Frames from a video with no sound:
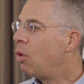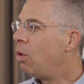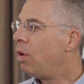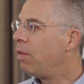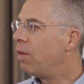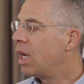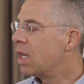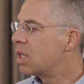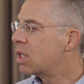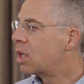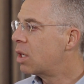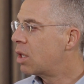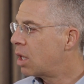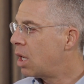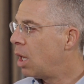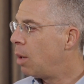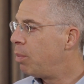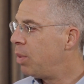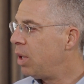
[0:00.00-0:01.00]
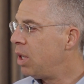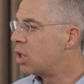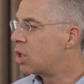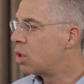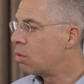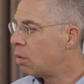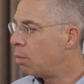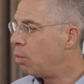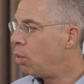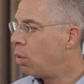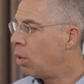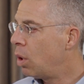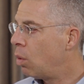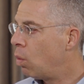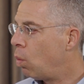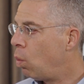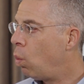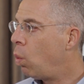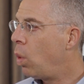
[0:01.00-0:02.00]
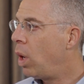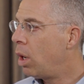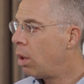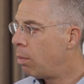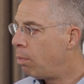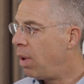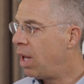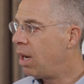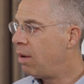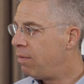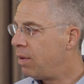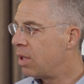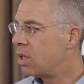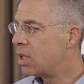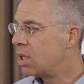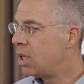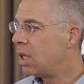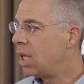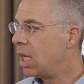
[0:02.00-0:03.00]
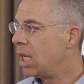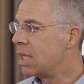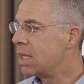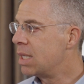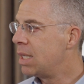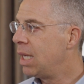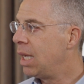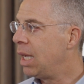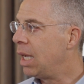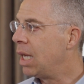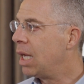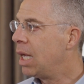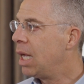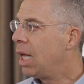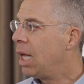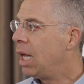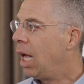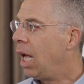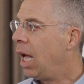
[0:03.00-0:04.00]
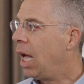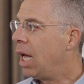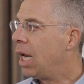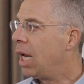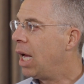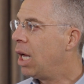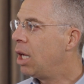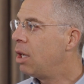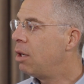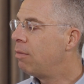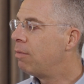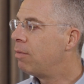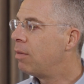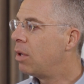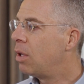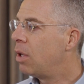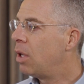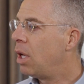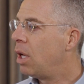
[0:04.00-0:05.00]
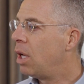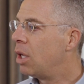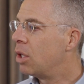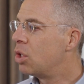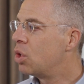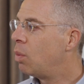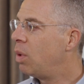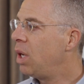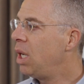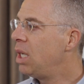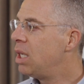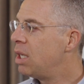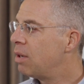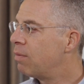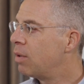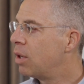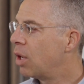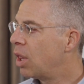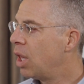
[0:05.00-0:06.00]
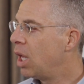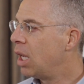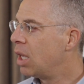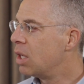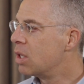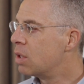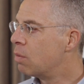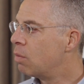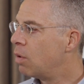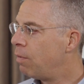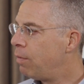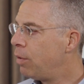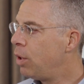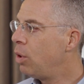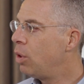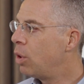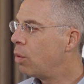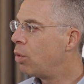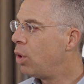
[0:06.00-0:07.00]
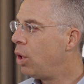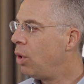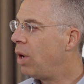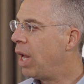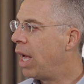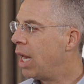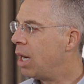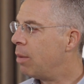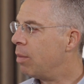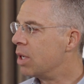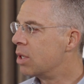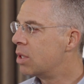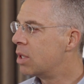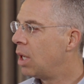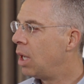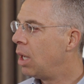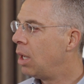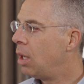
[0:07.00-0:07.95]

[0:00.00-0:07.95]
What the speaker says: We've asked companies to report what benefits do they see. And out of 20 different things, there were a few that were unanimous.